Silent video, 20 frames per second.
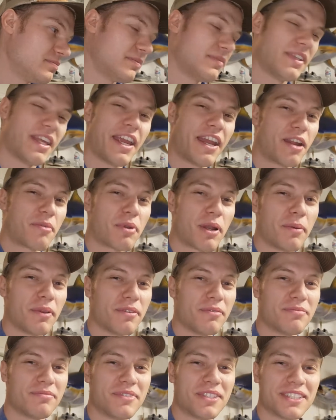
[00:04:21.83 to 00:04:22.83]
the air
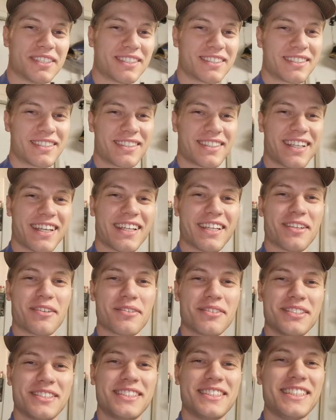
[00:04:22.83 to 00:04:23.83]
probably just kind of
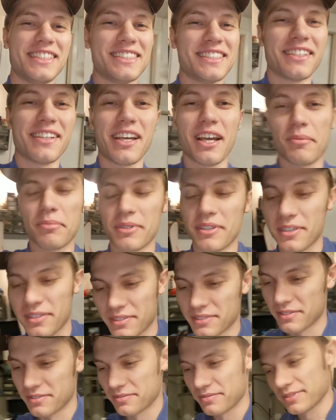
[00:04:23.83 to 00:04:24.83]
seized it up, and
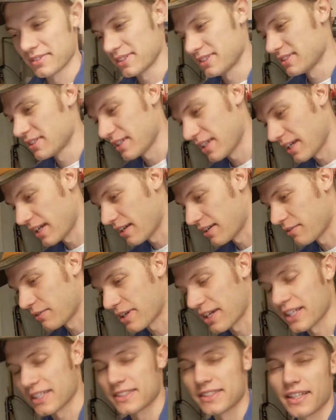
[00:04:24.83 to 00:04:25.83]
yeah, what
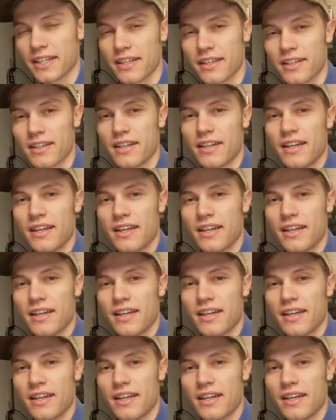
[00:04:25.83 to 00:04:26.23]
can I say?